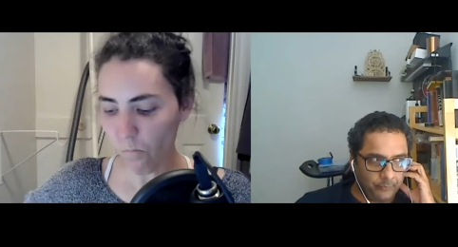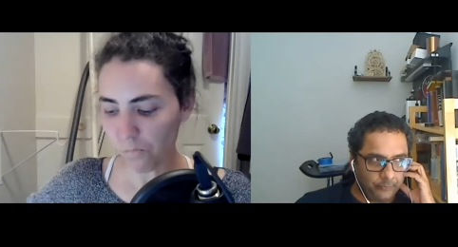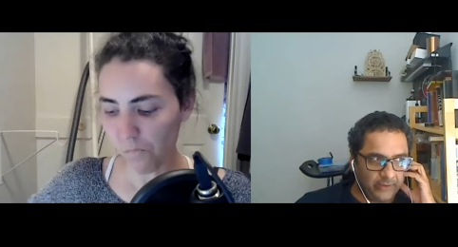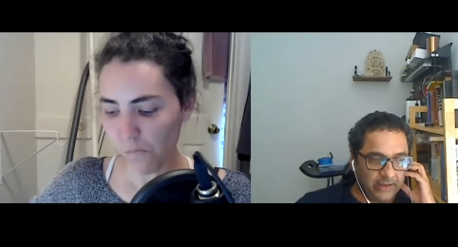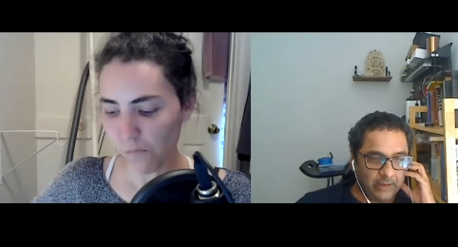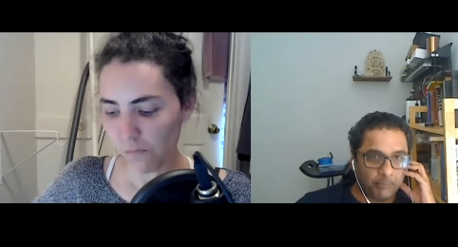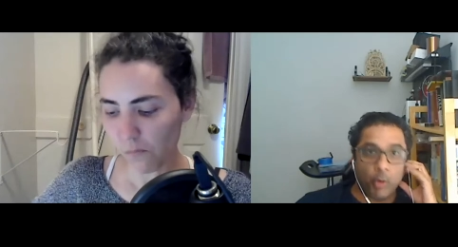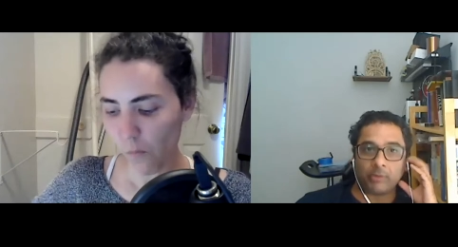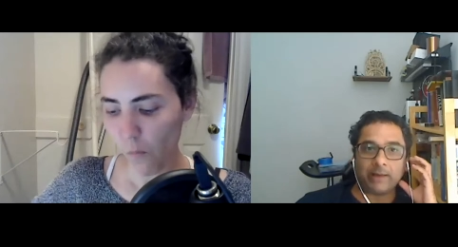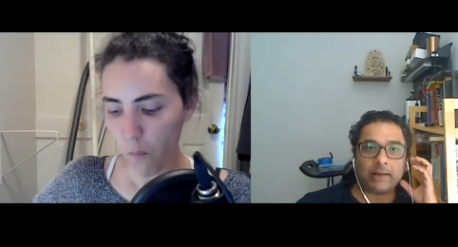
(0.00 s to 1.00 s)
Speaker 1: the
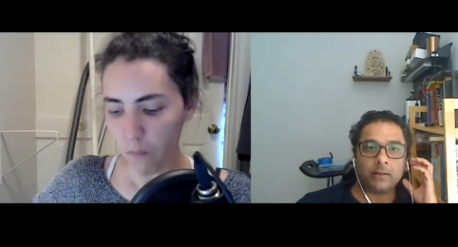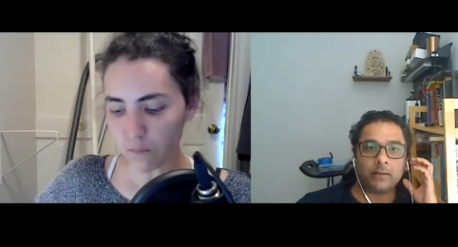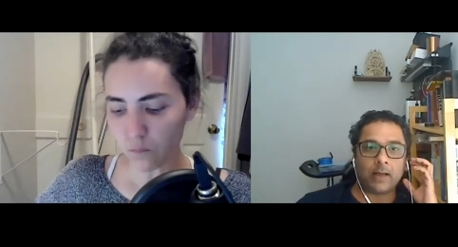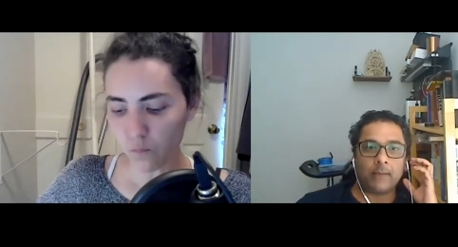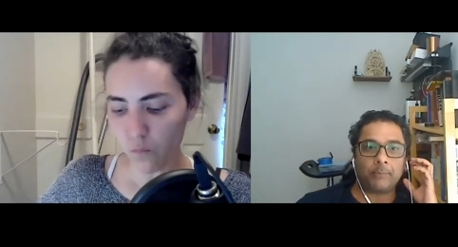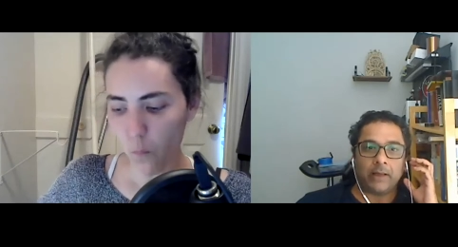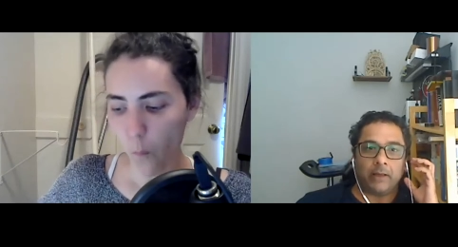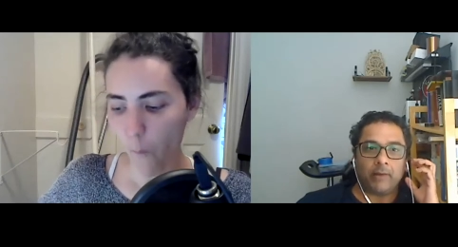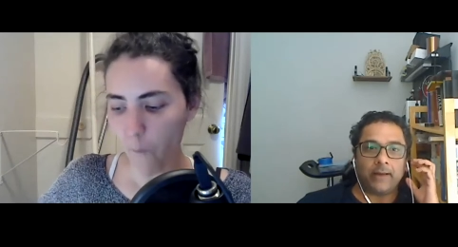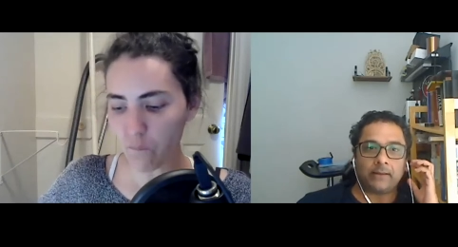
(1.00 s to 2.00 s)
boring company,
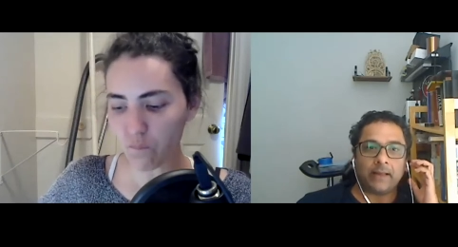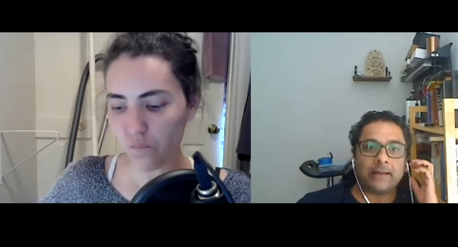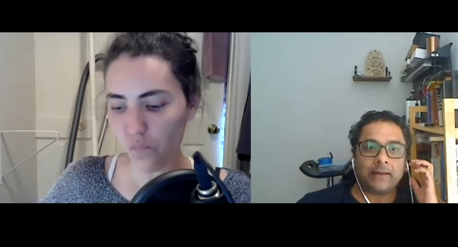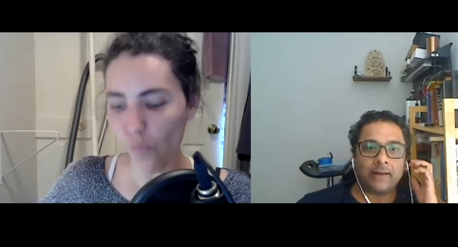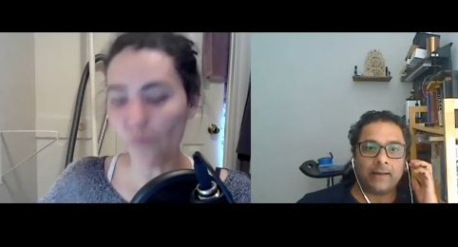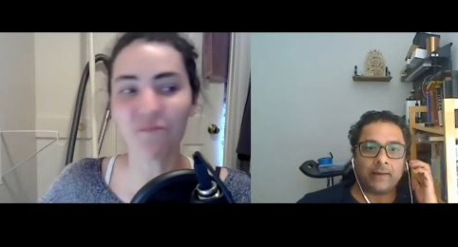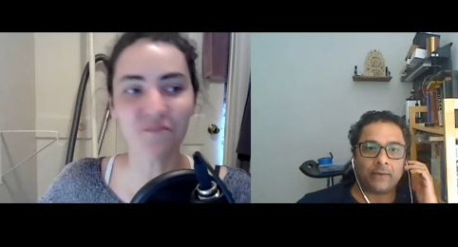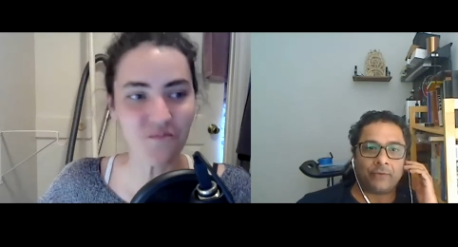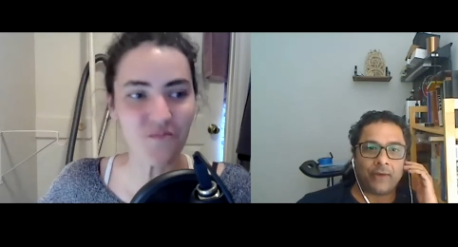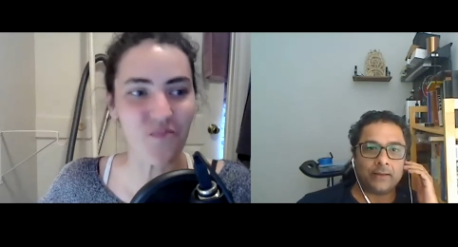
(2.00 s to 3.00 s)
right? Like it, it's a
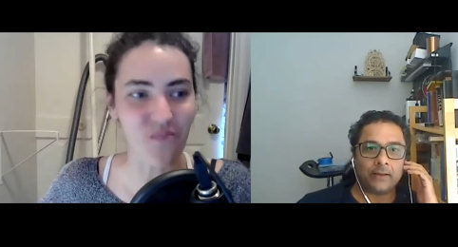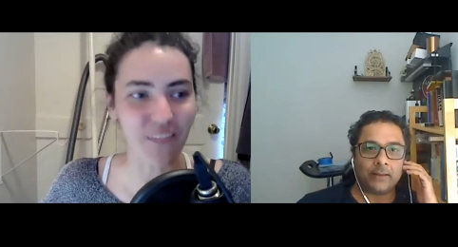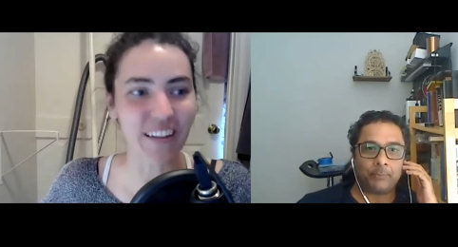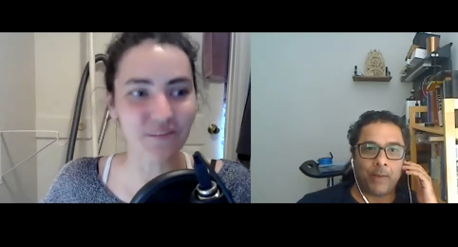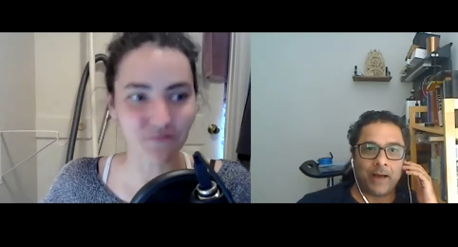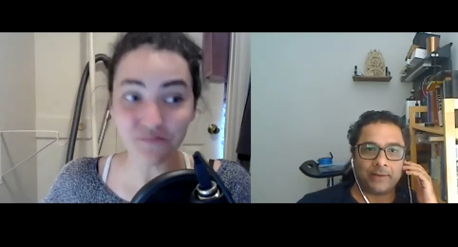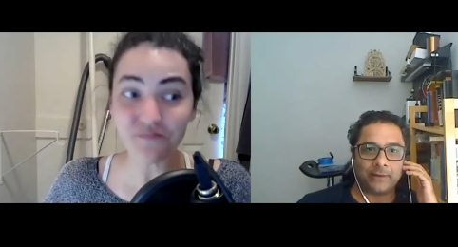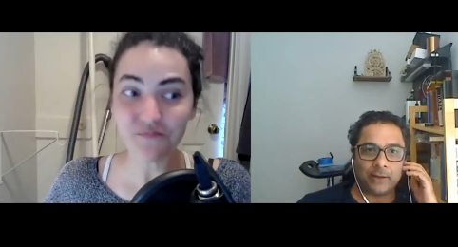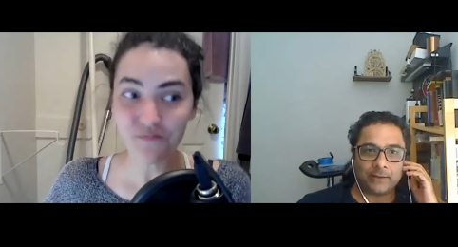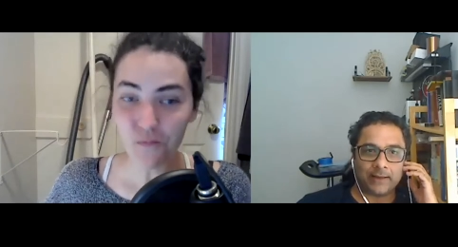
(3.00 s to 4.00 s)
fun little pun
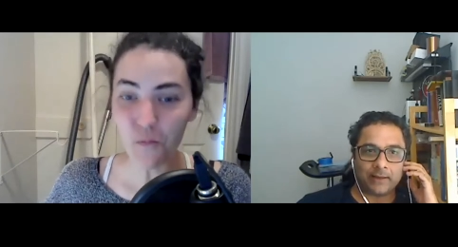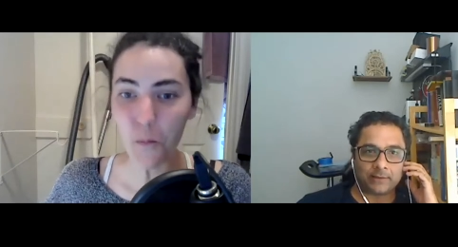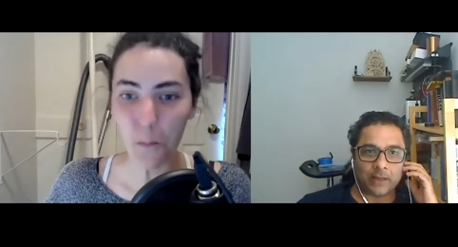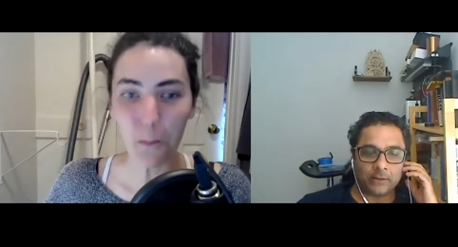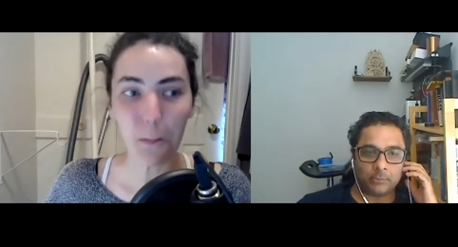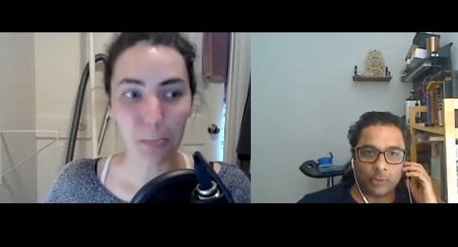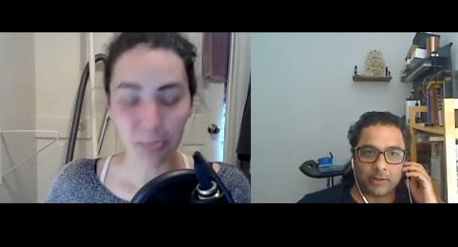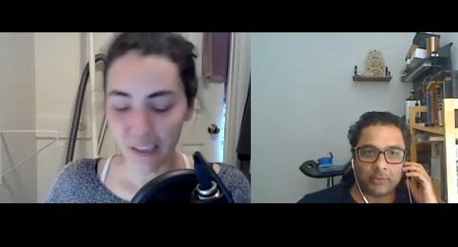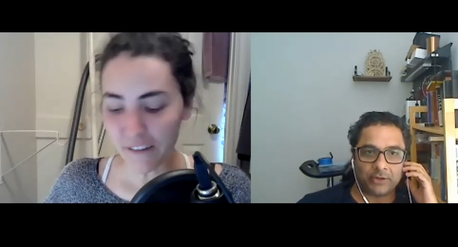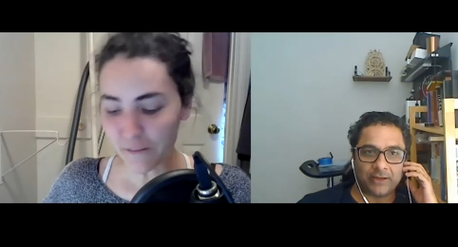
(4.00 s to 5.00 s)
on like a tunnel boring
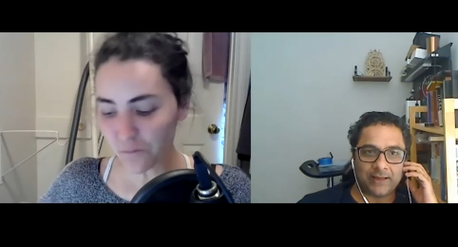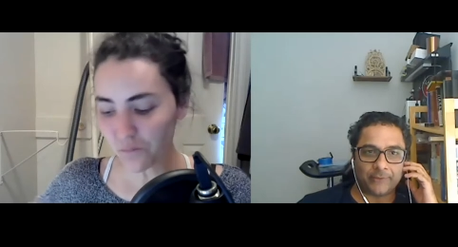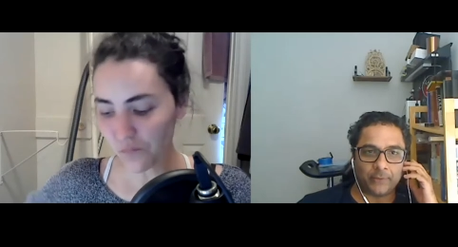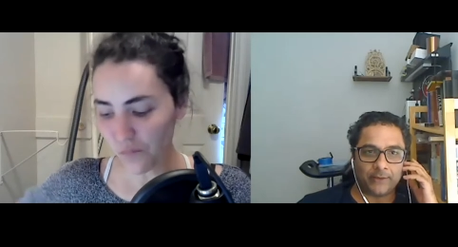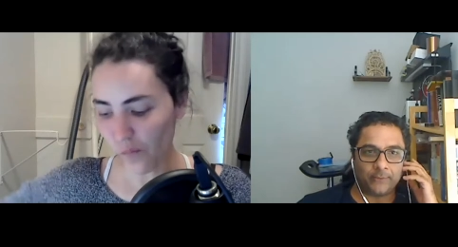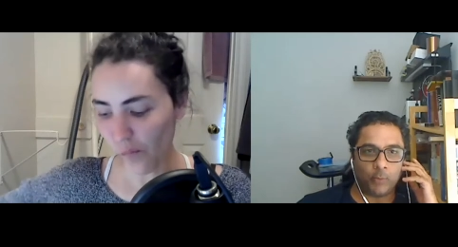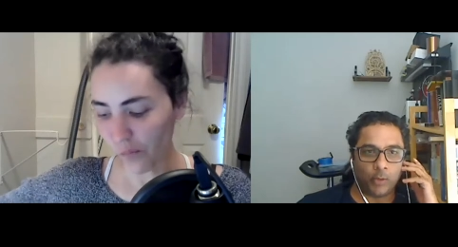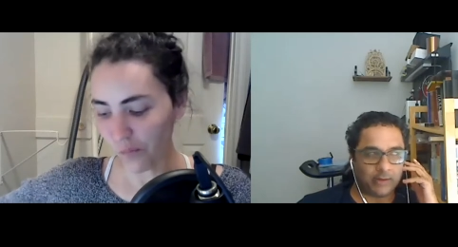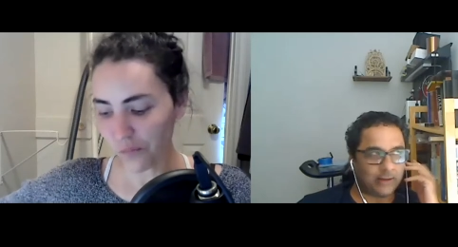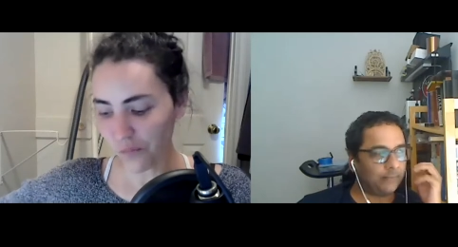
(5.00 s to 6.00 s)
machine as well as
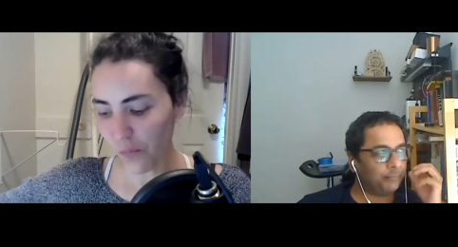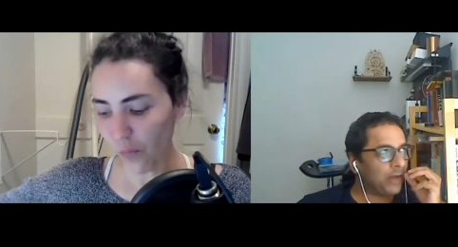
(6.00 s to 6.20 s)
boring.